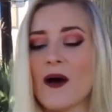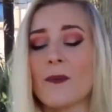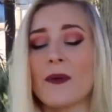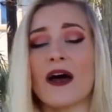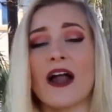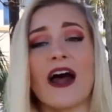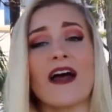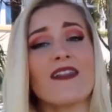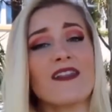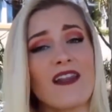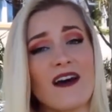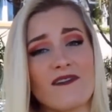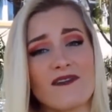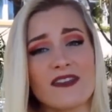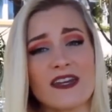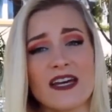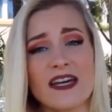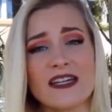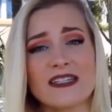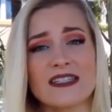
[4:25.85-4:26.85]
But I love
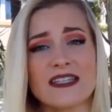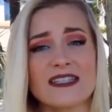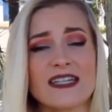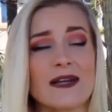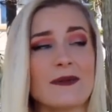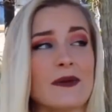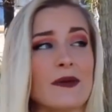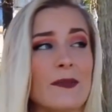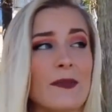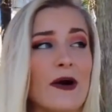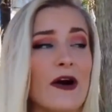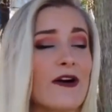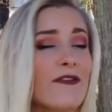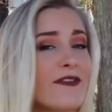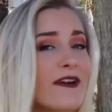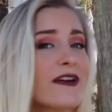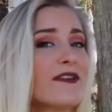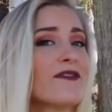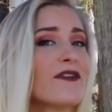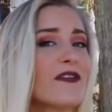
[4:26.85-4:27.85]
this, it's gonna be
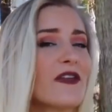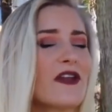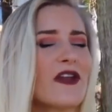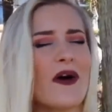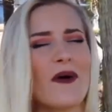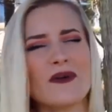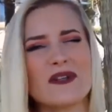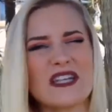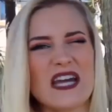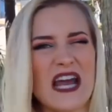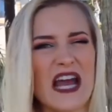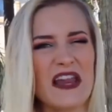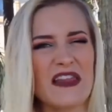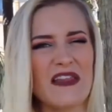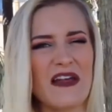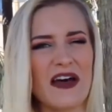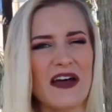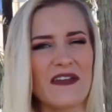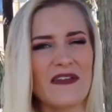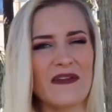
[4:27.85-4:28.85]
perfect for the no tan
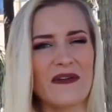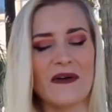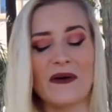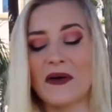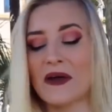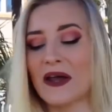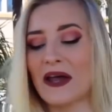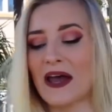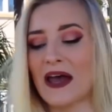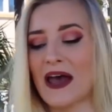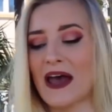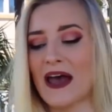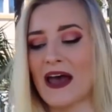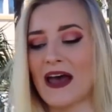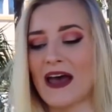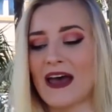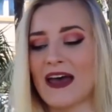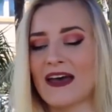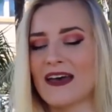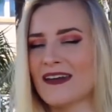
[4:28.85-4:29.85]
line look.
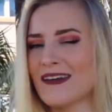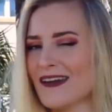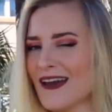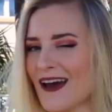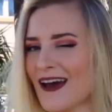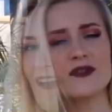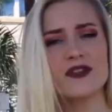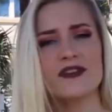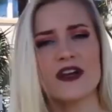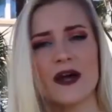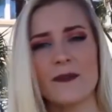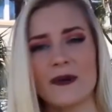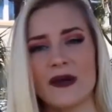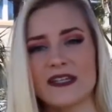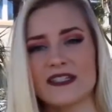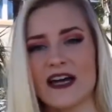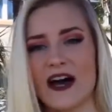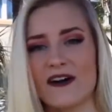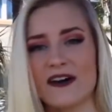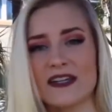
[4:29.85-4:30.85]
And yeah. swimsuit that I
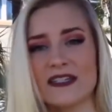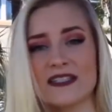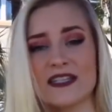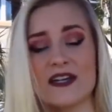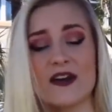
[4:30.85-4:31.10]
picked out is